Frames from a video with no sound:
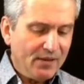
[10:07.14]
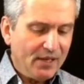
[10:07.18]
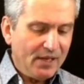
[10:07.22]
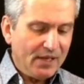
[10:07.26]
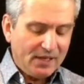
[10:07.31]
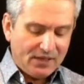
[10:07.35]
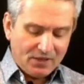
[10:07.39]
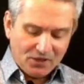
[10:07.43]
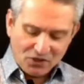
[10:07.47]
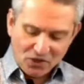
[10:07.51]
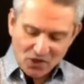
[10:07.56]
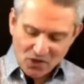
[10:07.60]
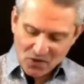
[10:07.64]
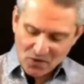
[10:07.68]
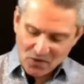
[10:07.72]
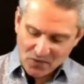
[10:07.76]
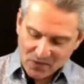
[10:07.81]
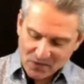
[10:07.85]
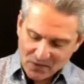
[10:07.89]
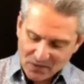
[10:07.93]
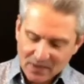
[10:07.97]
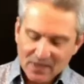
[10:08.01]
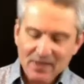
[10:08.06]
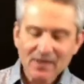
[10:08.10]
So
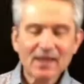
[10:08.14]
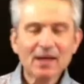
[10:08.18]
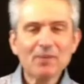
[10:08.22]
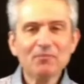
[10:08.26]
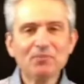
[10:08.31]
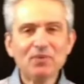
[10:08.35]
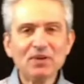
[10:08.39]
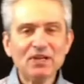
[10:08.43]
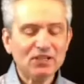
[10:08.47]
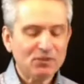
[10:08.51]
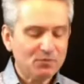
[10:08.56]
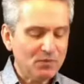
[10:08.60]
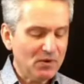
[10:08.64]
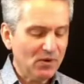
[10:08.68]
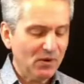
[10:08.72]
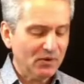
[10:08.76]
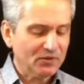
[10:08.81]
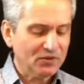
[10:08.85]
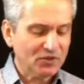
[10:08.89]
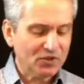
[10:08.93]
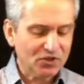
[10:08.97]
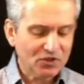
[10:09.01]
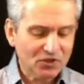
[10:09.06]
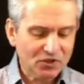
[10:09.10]
that brings me
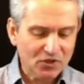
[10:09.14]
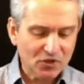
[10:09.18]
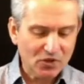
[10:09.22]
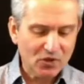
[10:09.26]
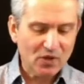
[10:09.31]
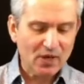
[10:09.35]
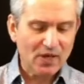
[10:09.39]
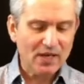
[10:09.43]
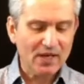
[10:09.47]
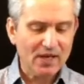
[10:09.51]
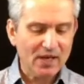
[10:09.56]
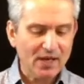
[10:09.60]
on just to